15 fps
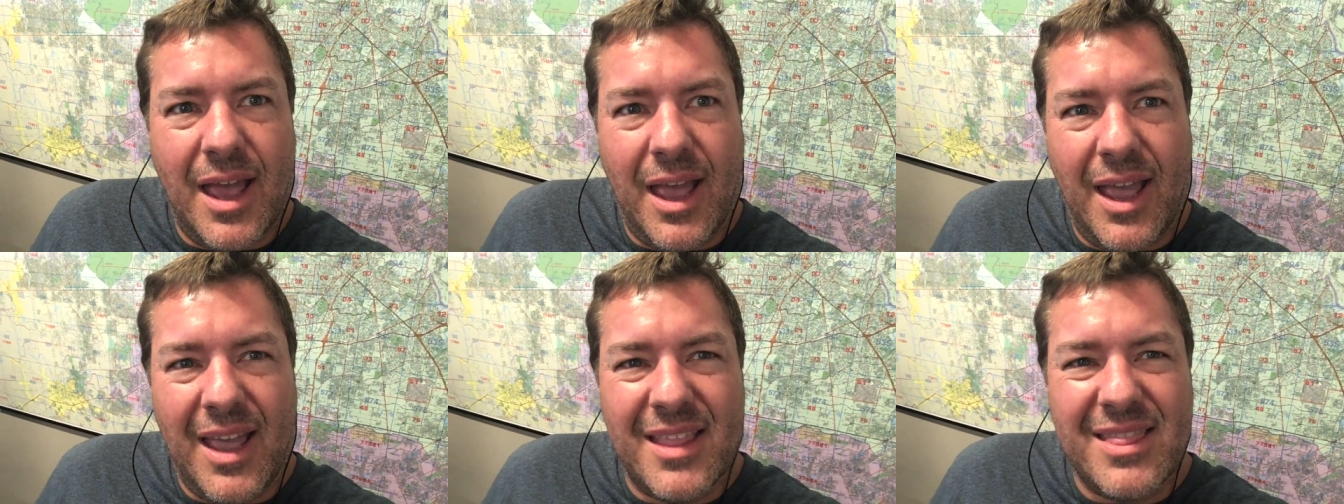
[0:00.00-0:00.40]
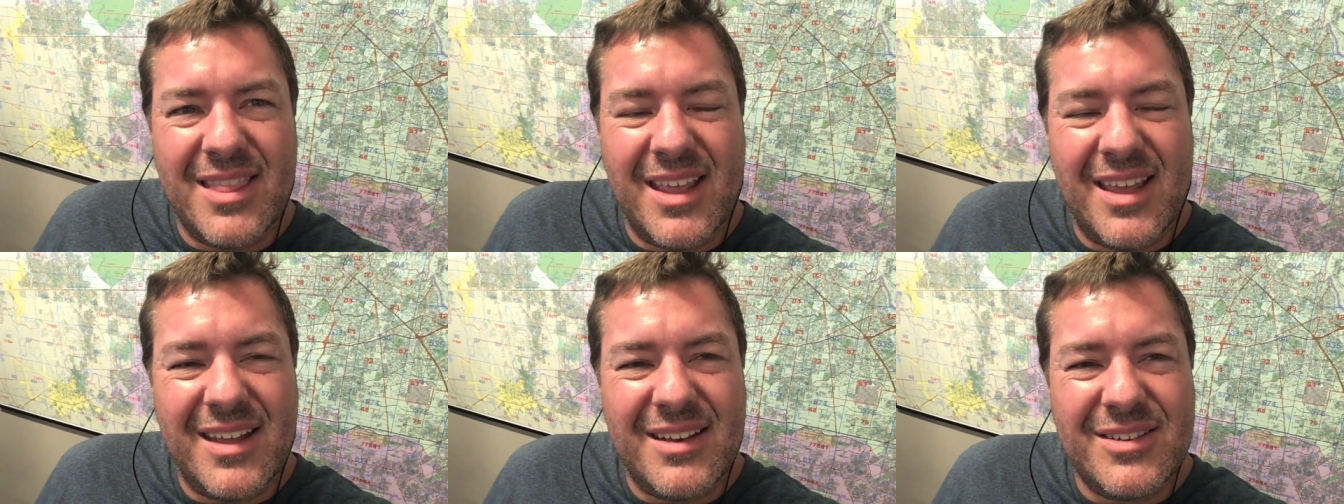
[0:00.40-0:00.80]
And
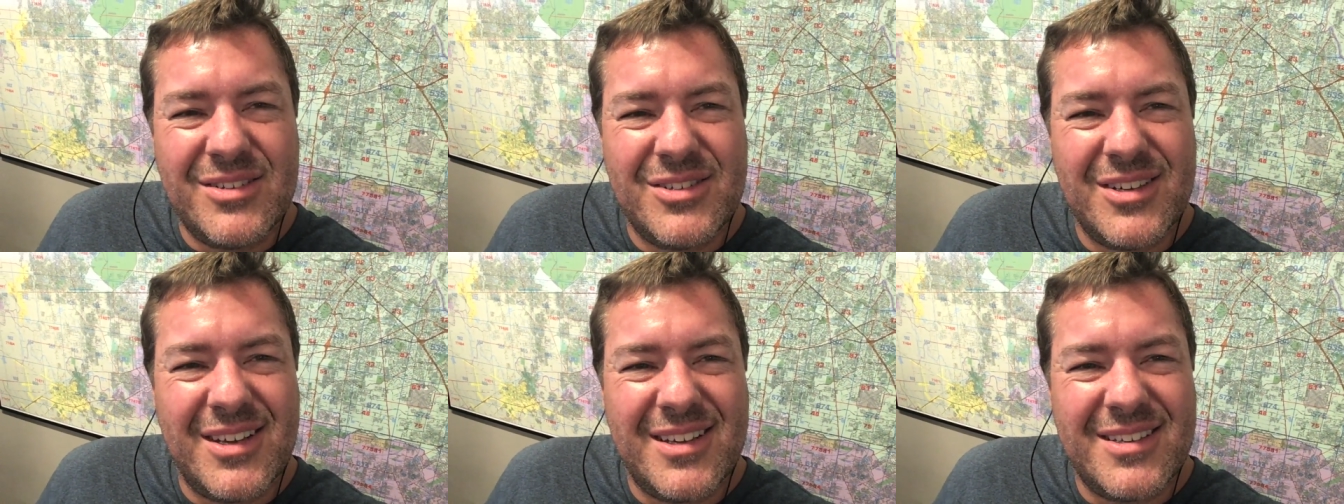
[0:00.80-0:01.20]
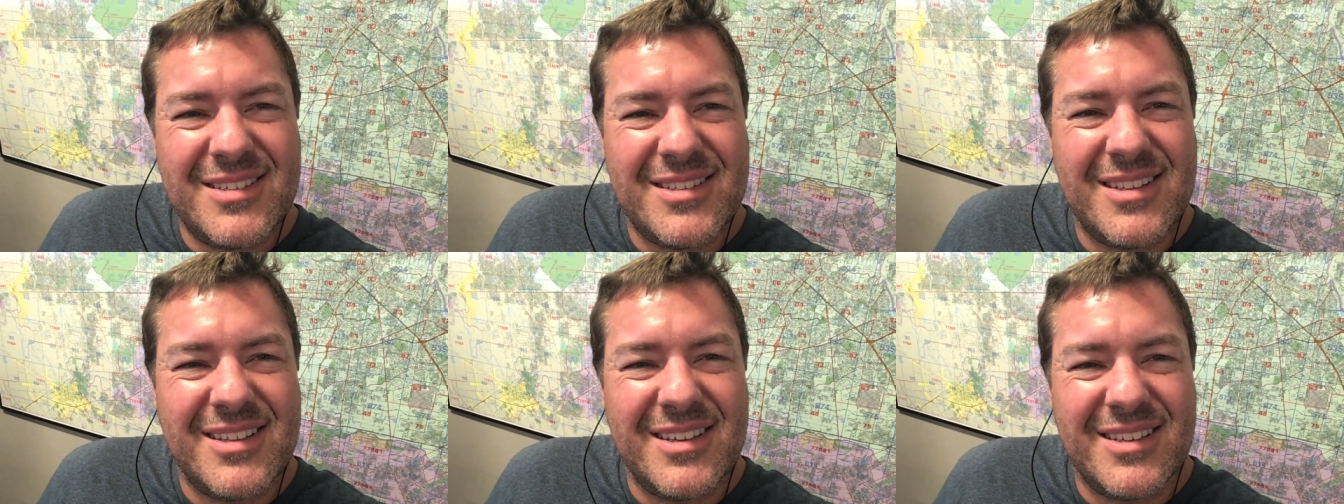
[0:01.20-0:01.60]
then
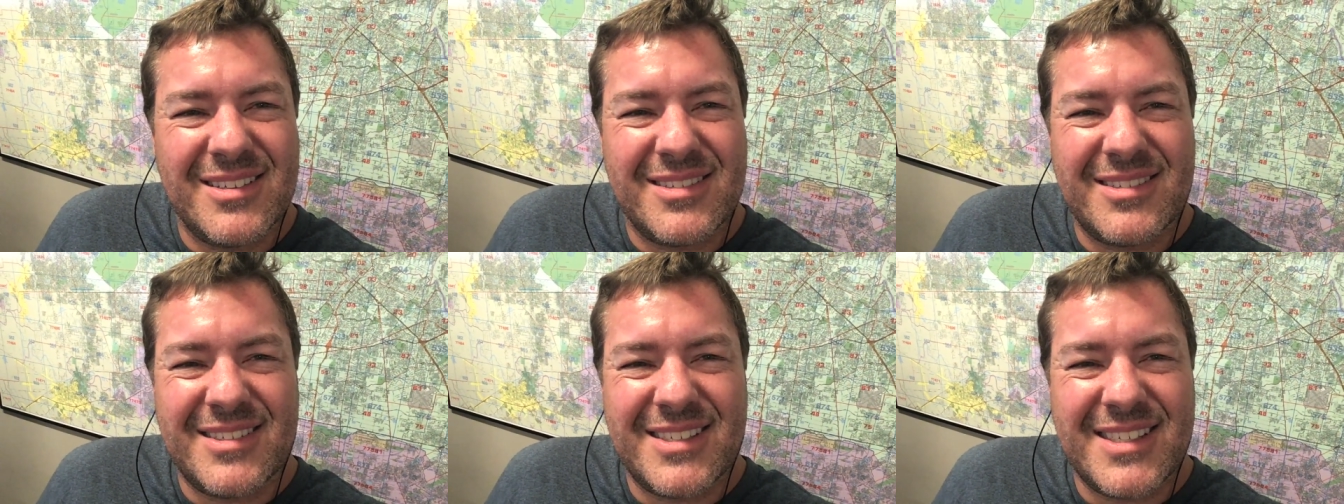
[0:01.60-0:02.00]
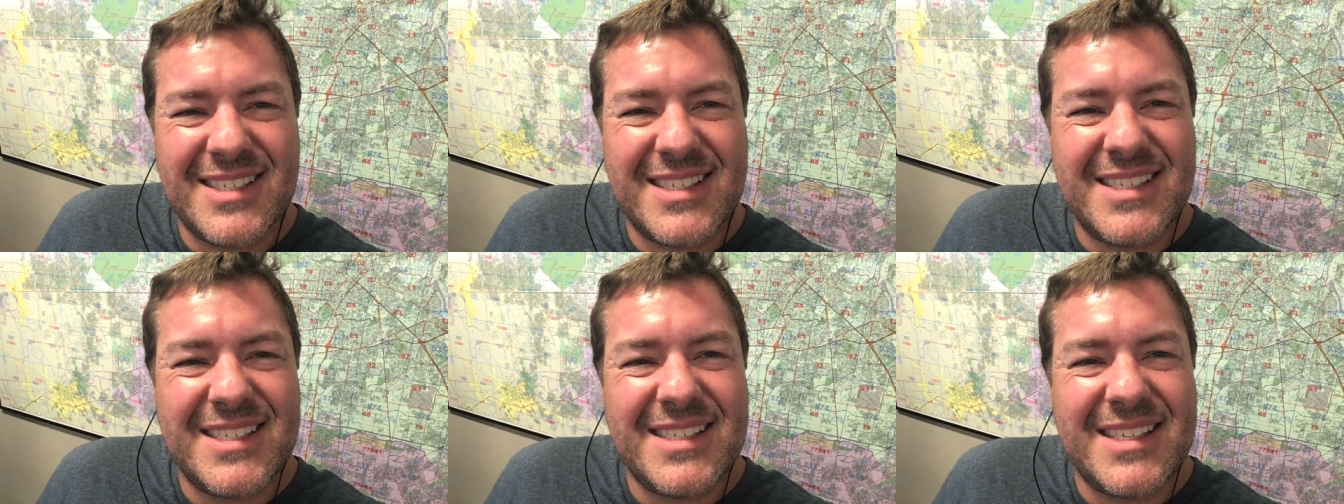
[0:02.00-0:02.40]
just the
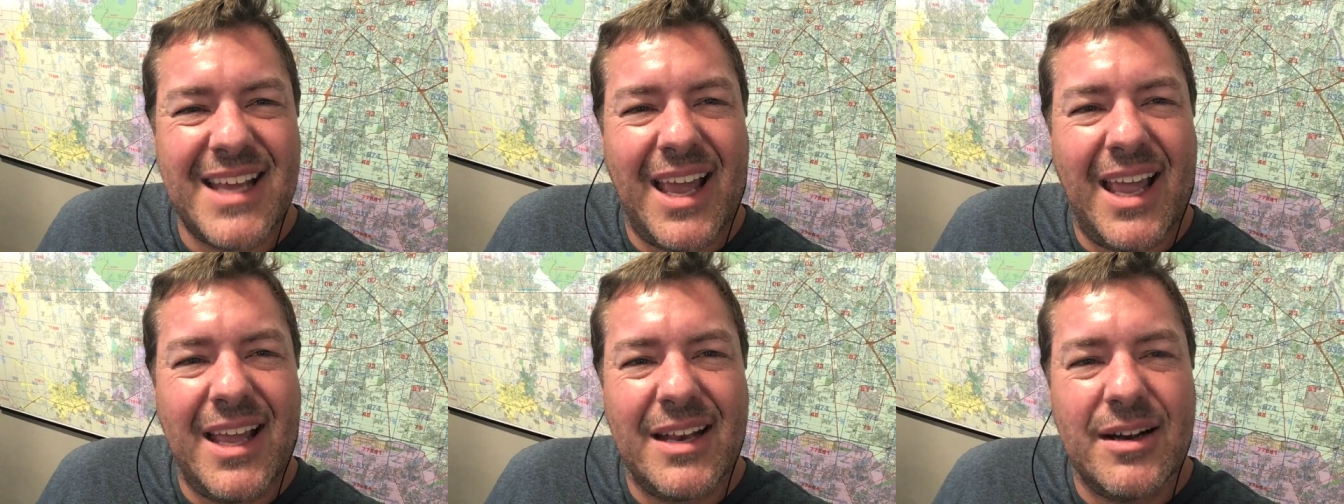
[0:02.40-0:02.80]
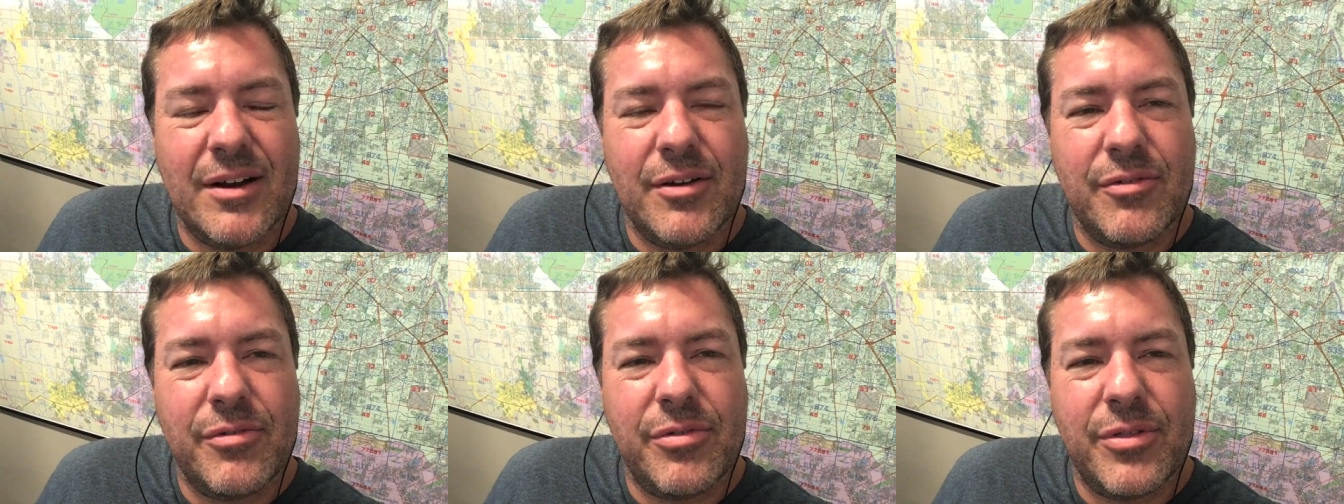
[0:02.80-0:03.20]
state
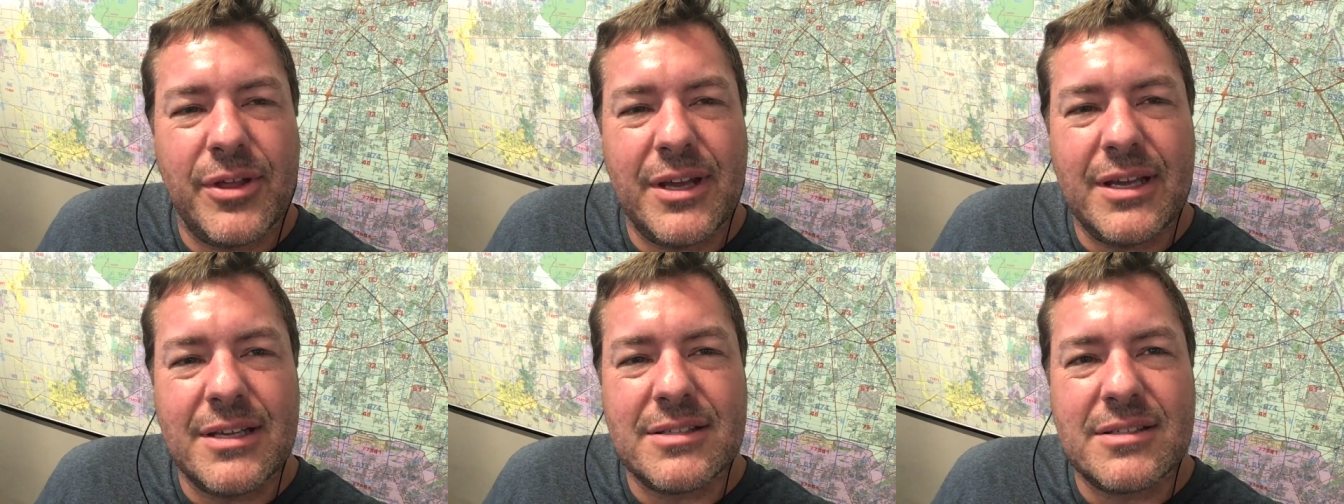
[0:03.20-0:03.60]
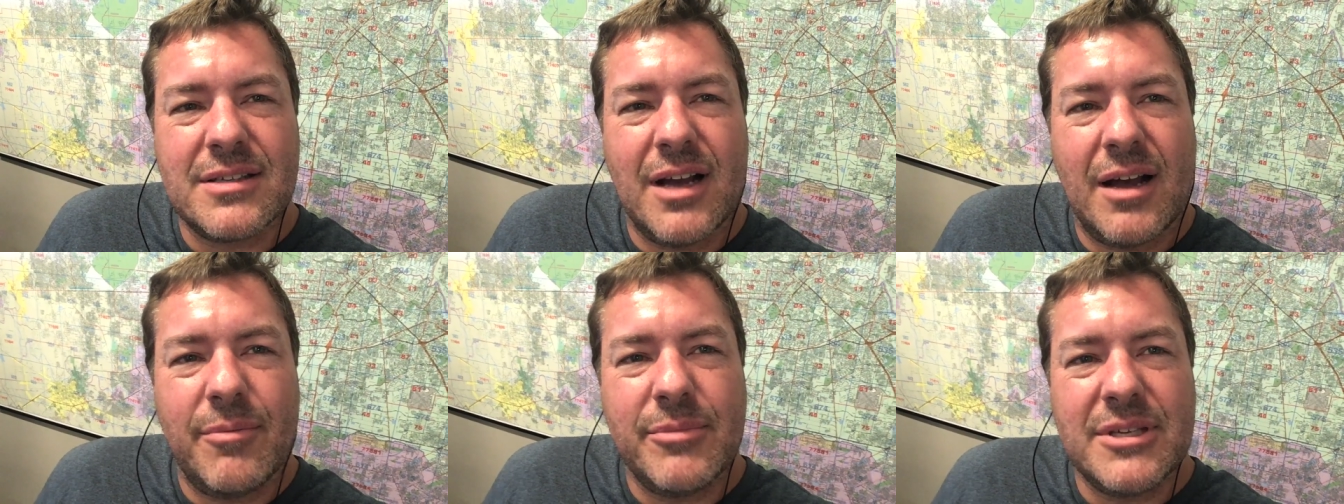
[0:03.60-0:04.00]
of things
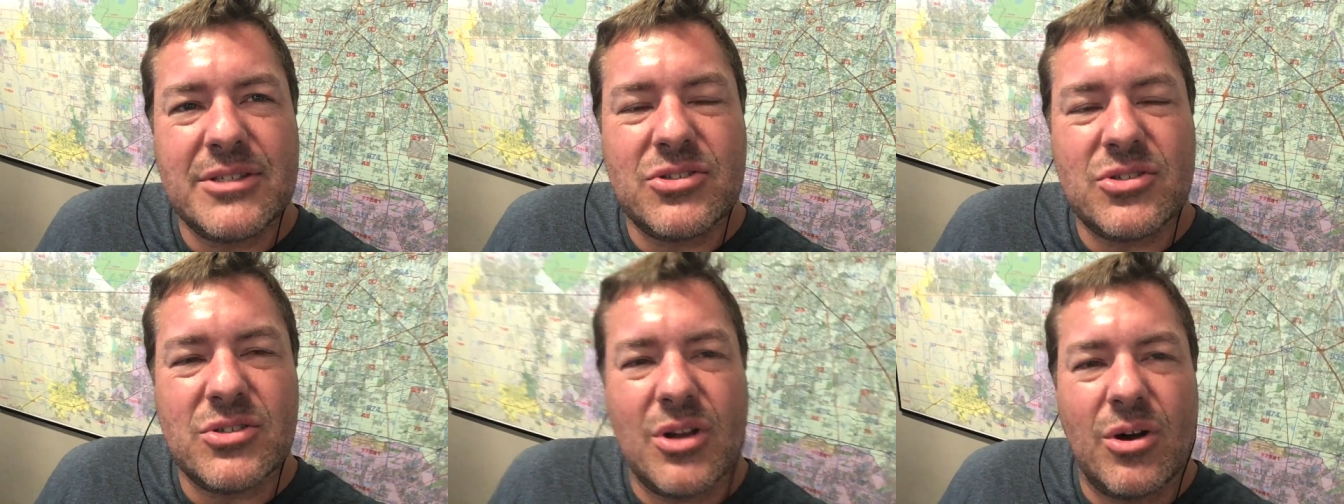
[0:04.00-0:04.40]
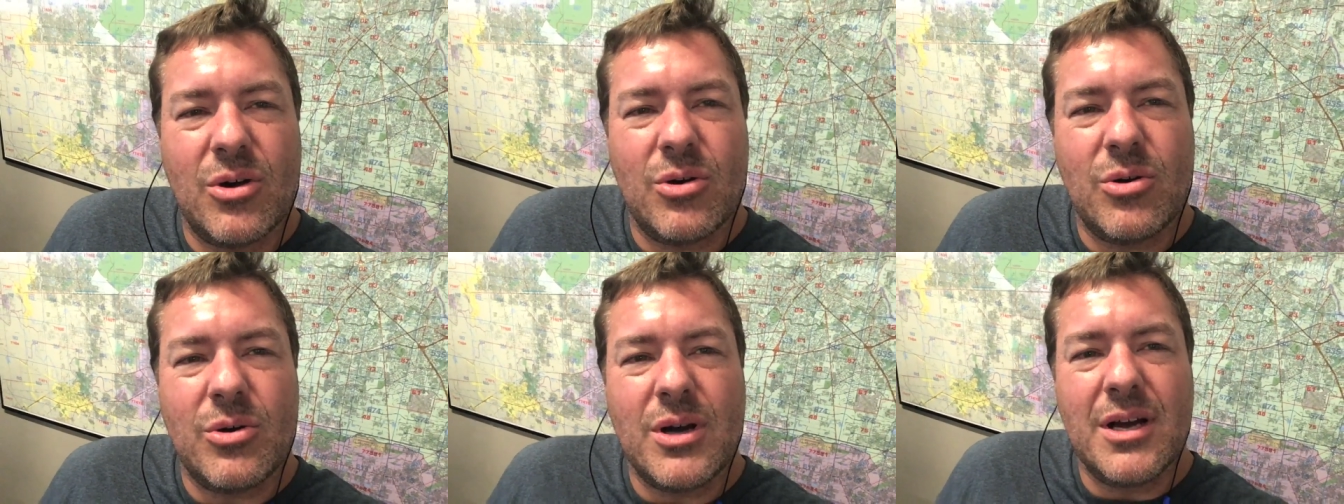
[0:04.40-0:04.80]
got me
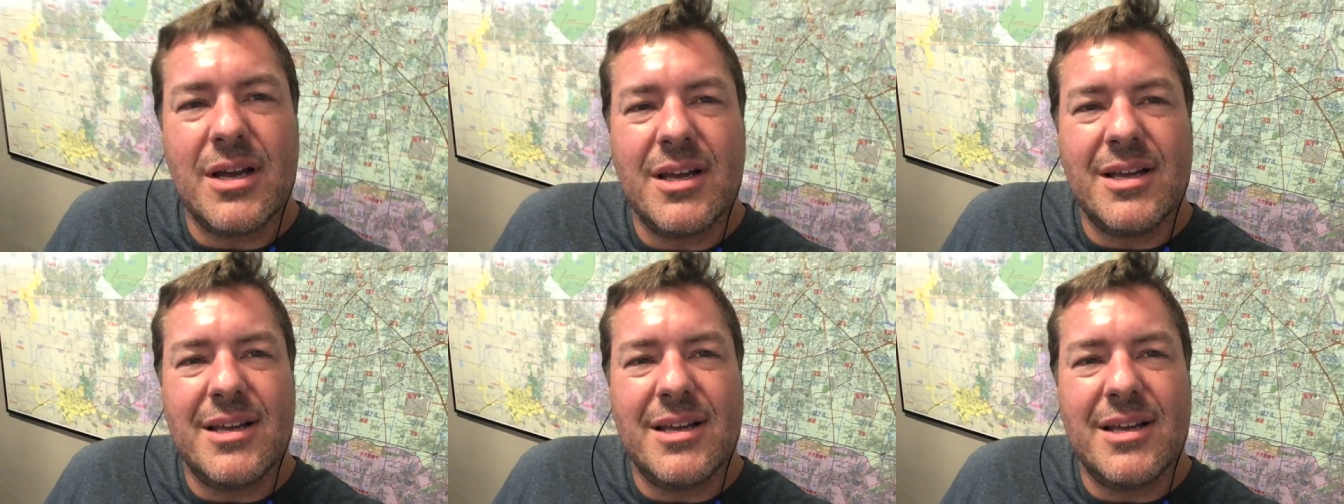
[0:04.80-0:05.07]
so